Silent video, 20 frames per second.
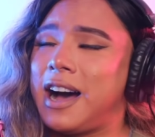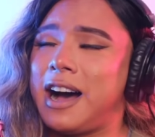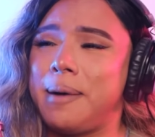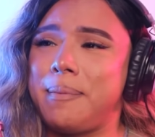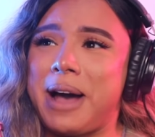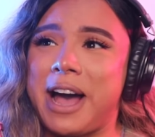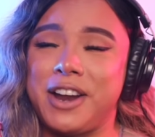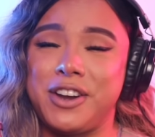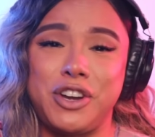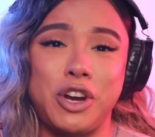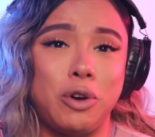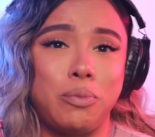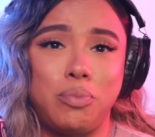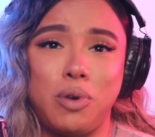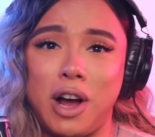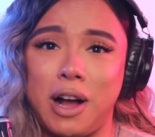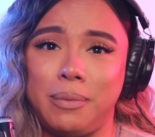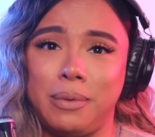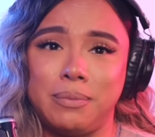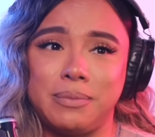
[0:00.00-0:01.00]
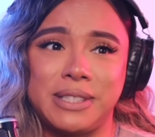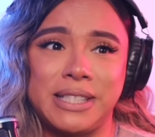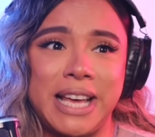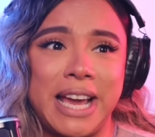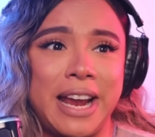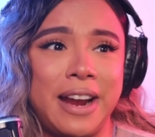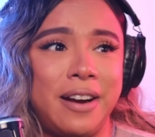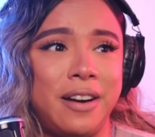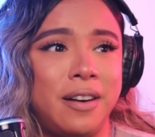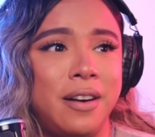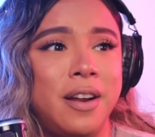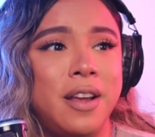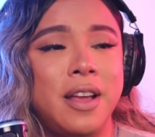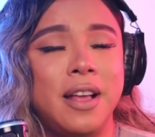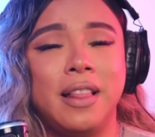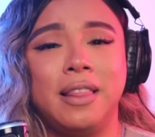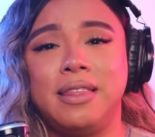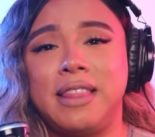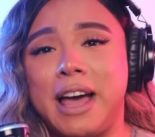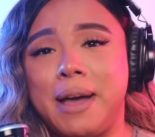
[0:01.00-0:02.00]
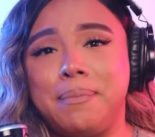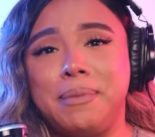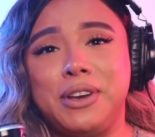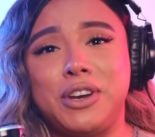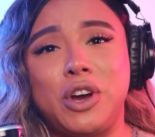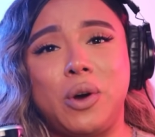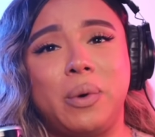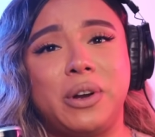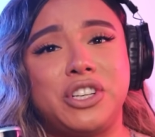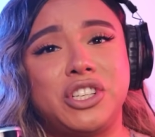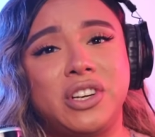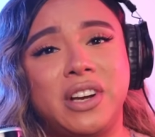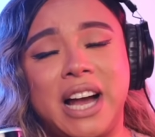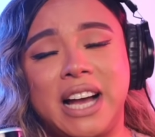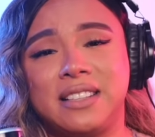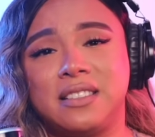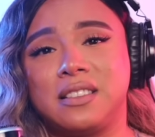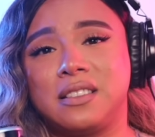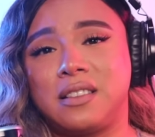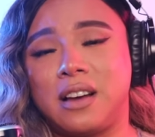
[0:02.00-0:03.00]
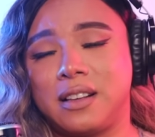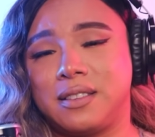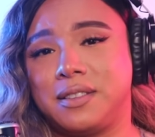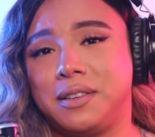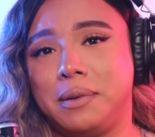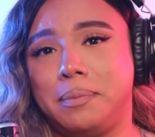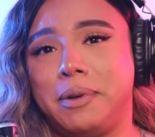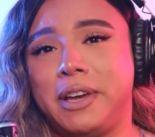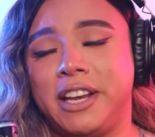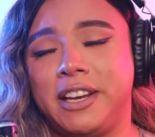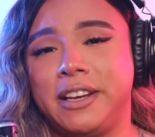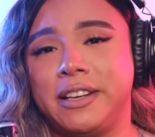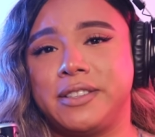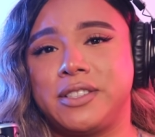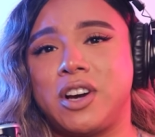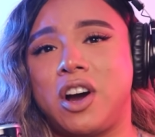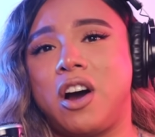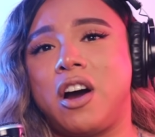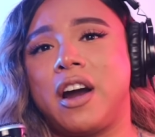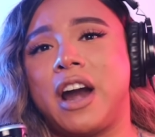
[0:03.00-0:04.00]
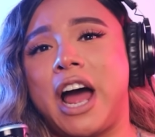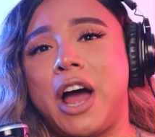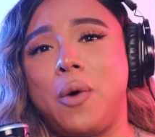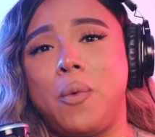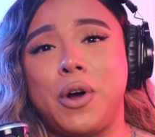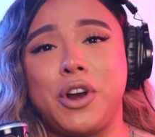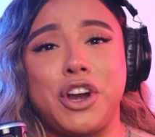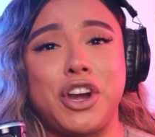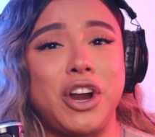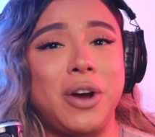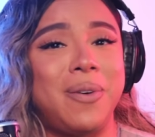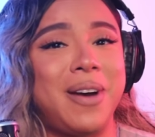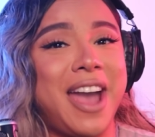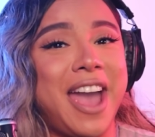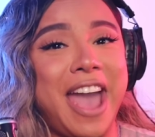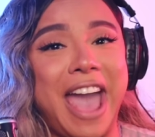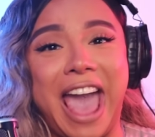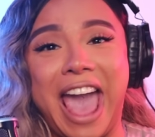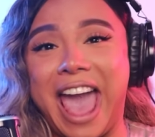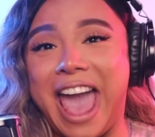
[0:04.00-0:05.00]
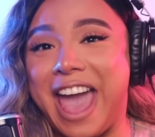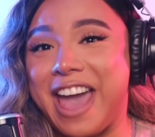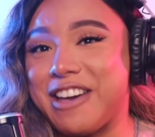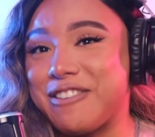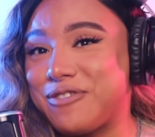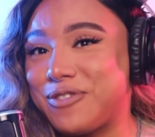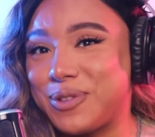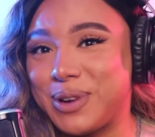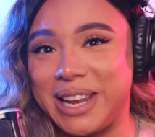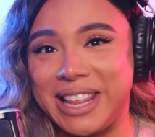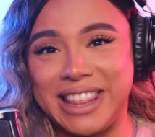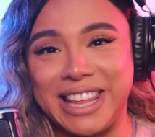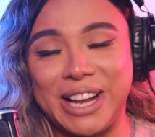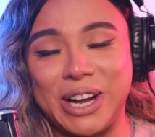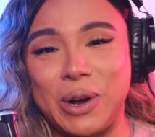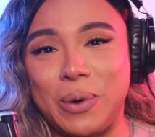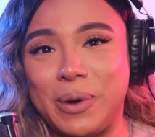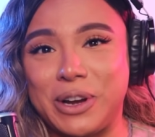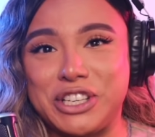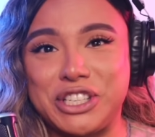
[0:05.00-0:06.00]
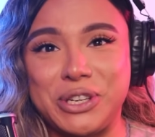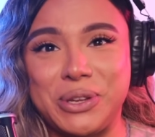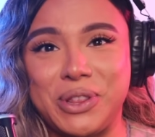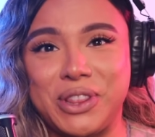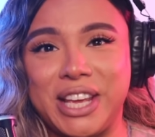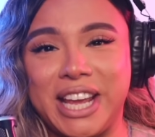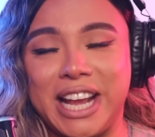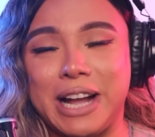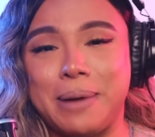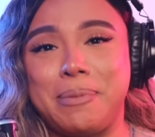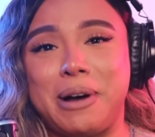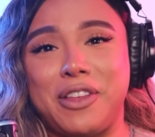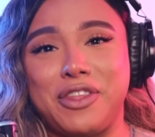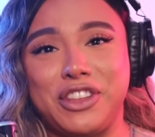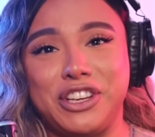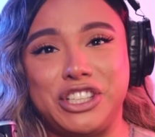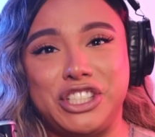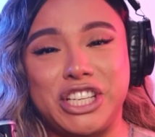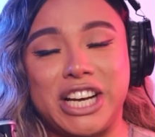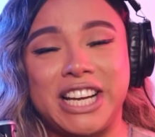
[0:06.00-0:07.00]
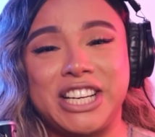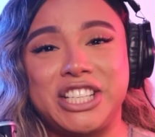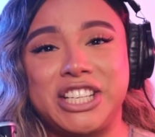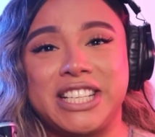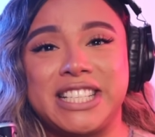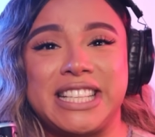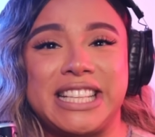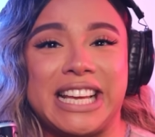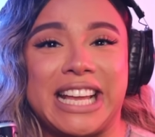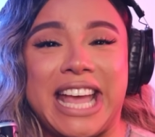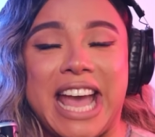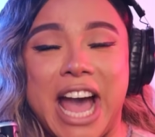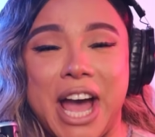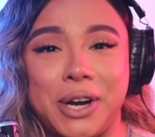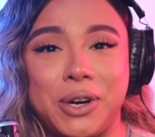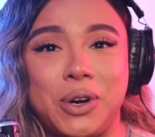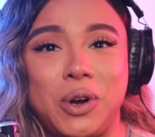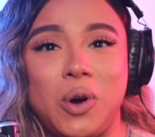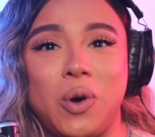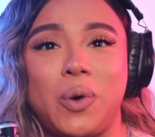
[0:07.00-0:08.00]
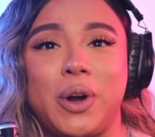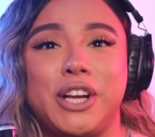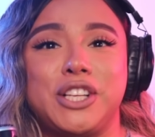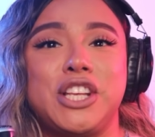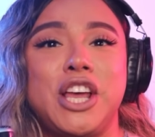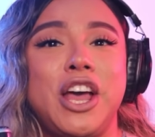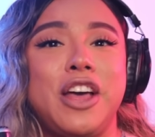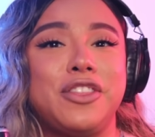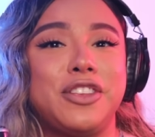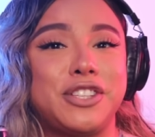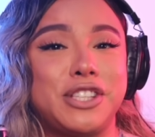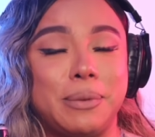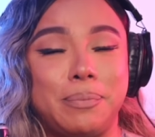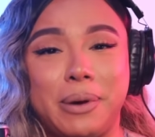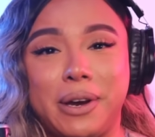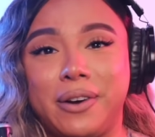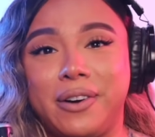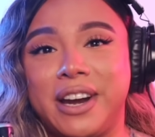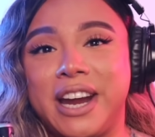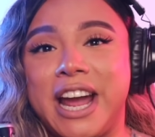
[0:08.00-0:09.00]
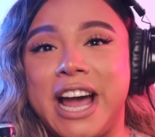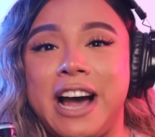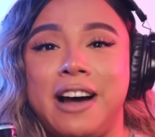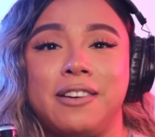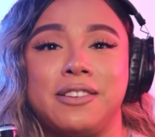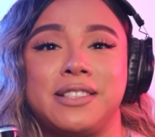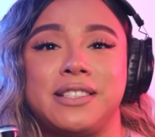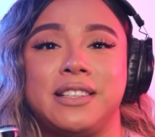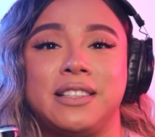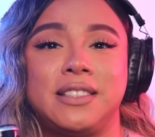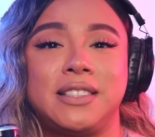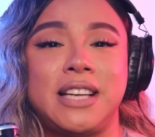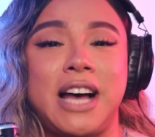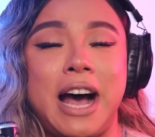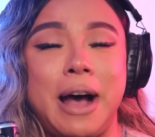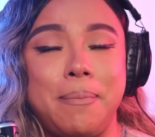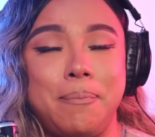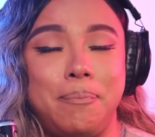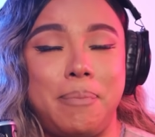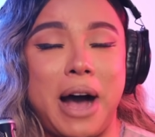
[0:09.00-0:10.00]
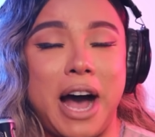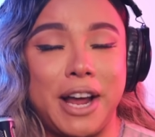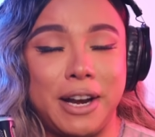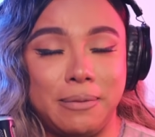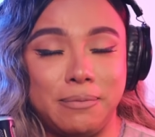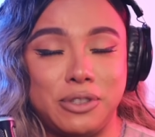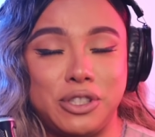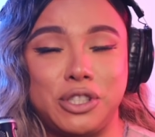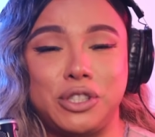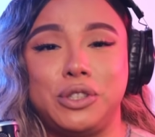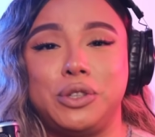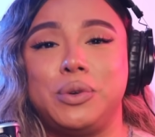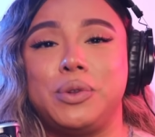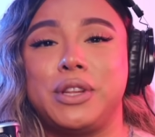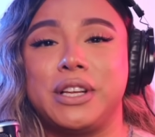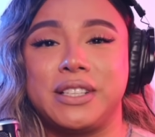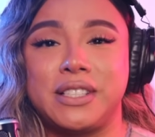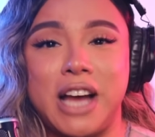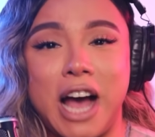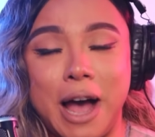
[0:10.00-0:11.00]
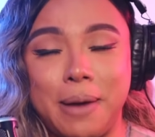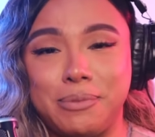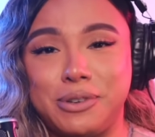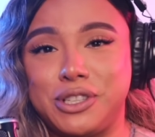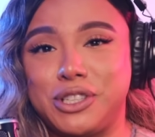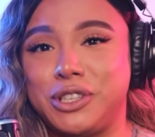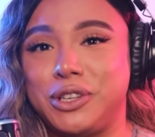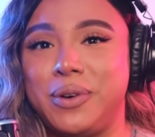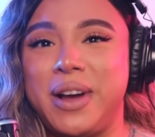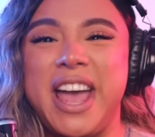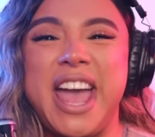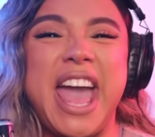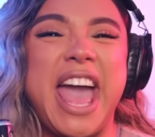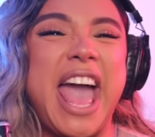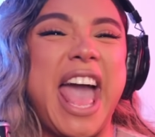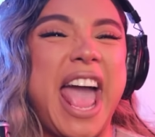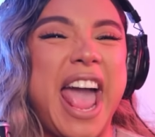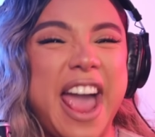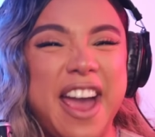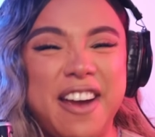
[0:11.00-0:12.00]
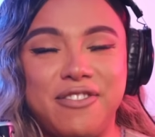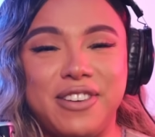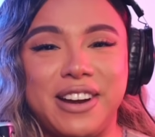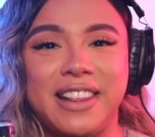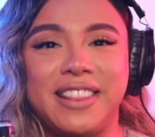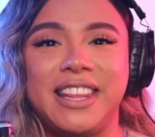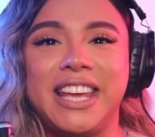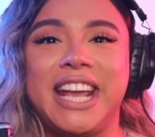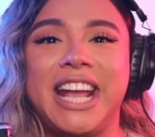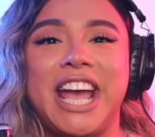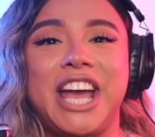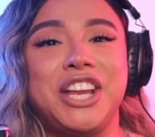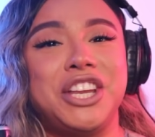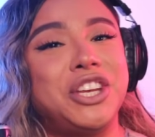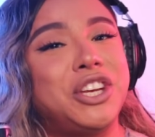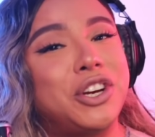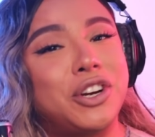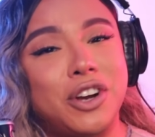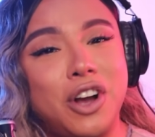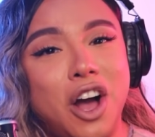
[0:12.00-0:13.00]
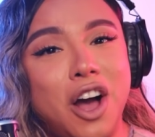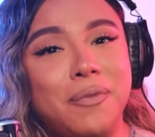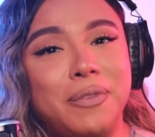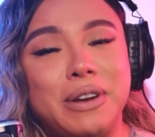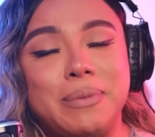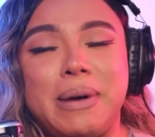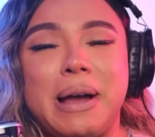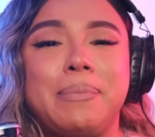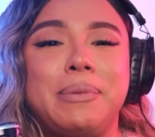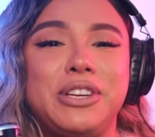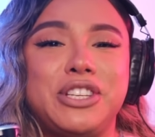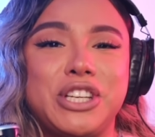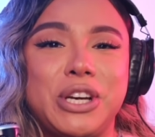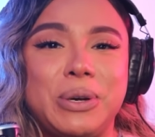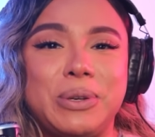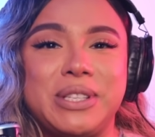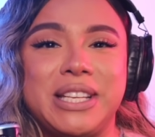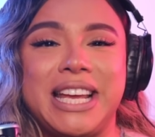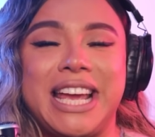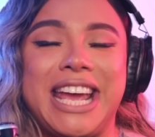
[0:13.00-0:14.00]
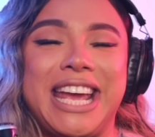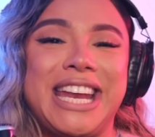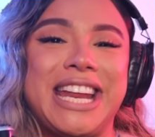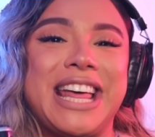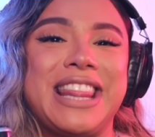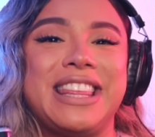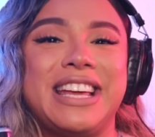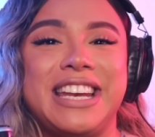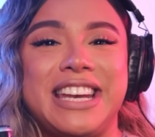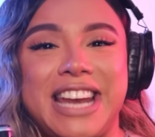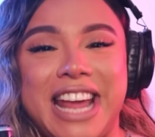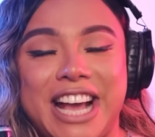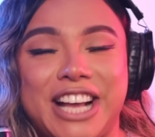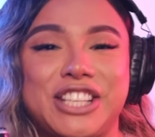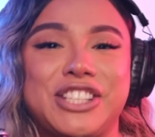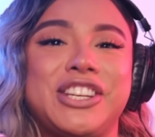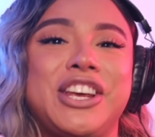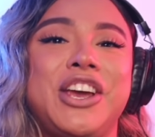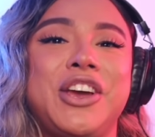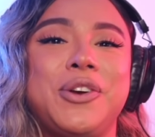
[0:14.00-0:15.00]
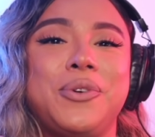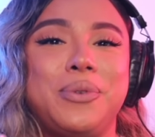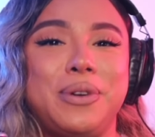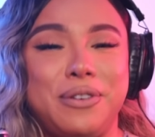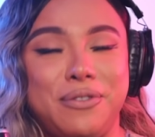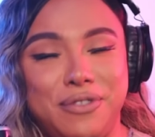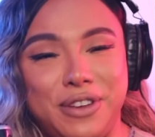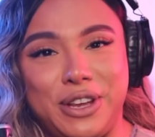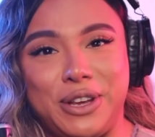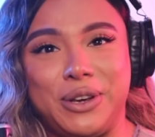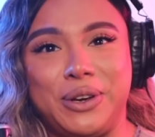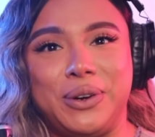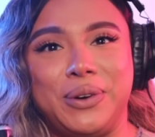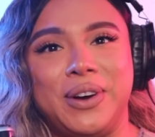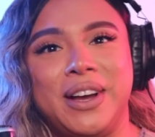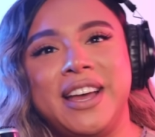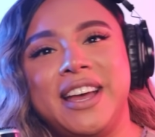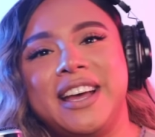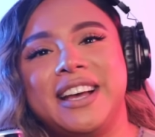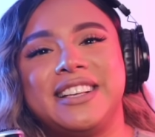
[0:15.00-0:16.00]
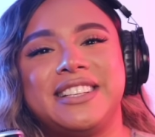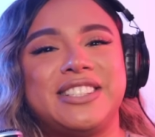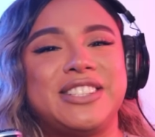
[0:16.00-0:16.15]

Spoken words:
Had no problems there. Let me know what you guys' thoughts and opinions are. I want to know everything on what you think about the judges, the categories, the Superior House, the top, bottom two, the top two, everything. And your comment might be chosen in the next review.